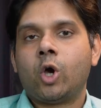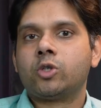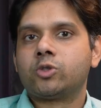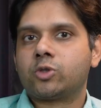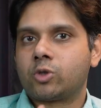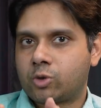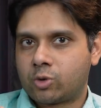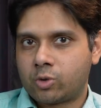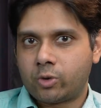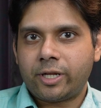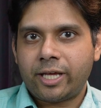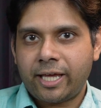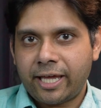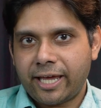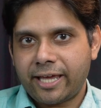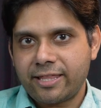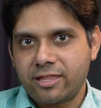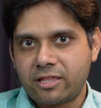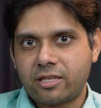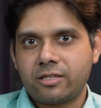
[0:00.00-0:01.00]
So today
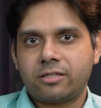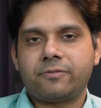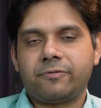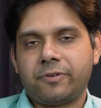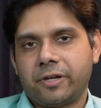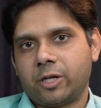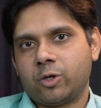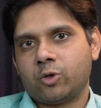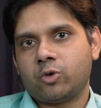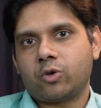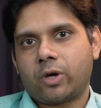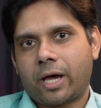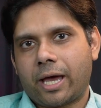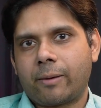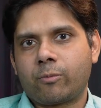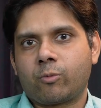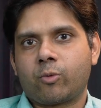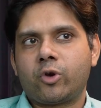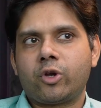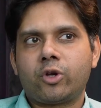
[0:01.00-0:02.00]
in this video,
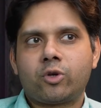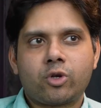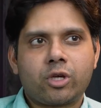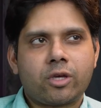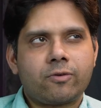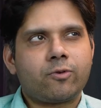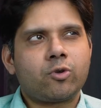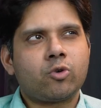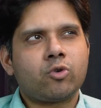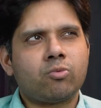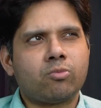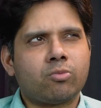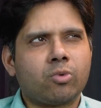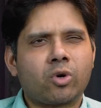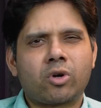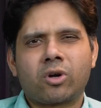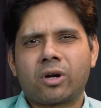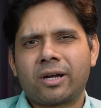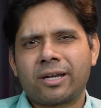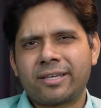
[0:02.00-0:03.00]
I'm going to give you
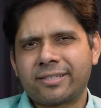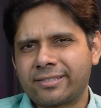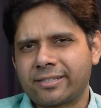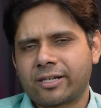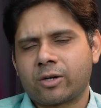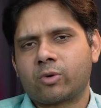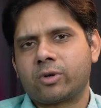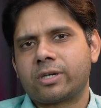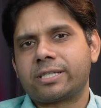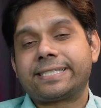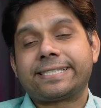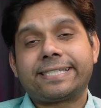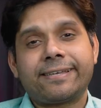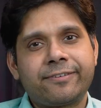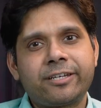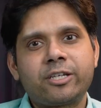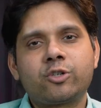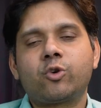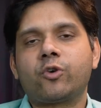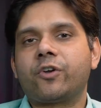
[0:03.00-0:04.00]
more or less around
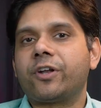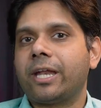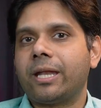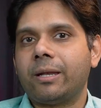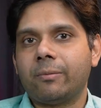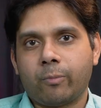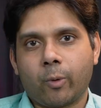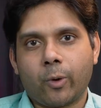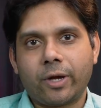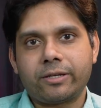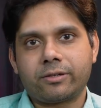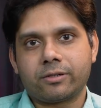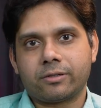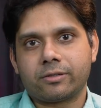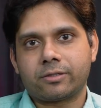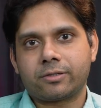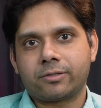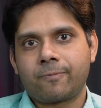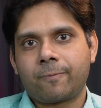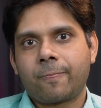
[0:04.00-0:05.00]
7 to 10
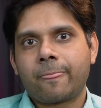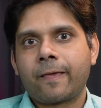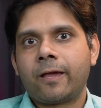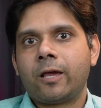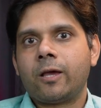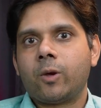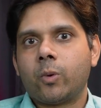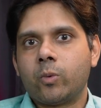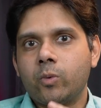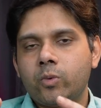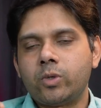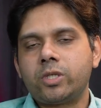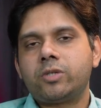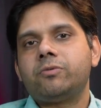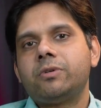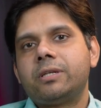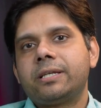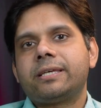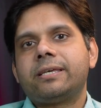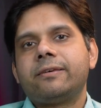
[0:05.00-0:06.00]
pointers,
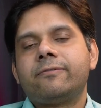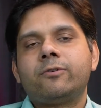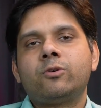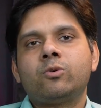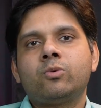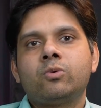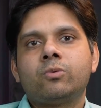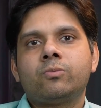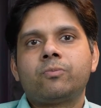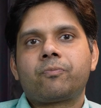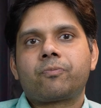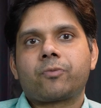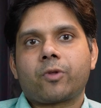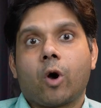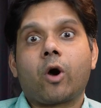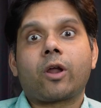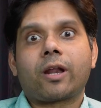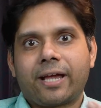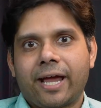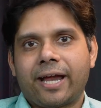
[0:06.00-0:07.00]
which will give you
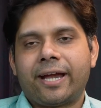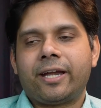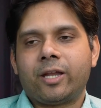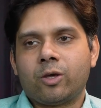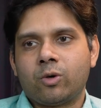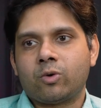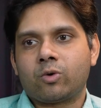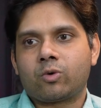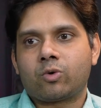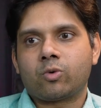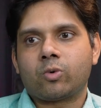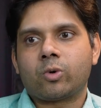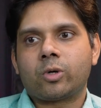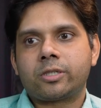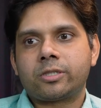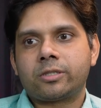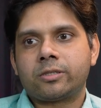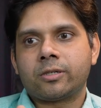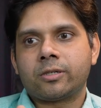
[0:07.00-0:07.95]
or guide you towards